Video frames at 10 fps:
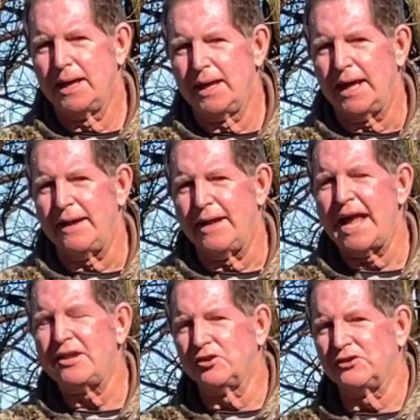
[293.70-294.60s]
And
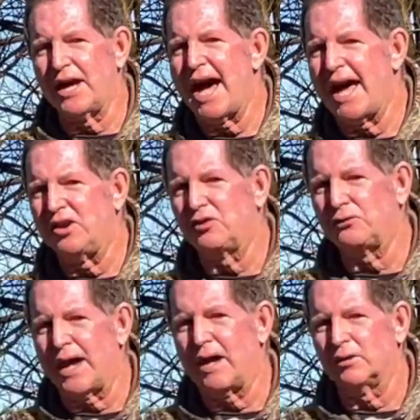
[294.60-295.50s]
that design is
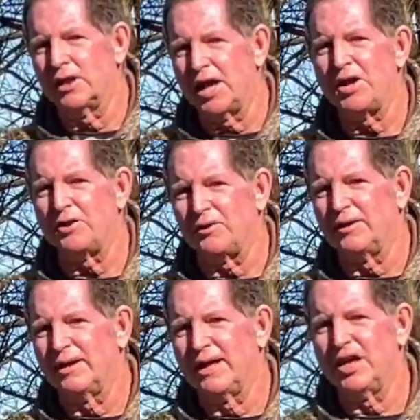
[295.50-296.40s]
found later
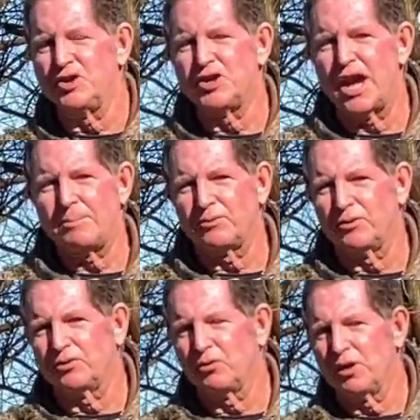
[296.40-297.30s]
in chapter
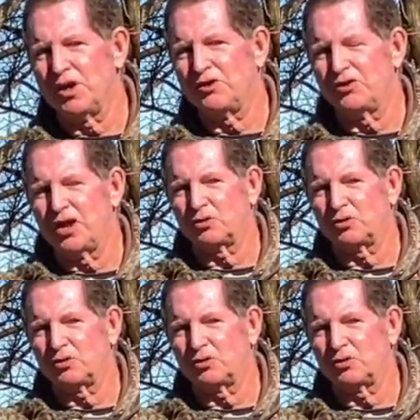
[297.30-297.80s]
26,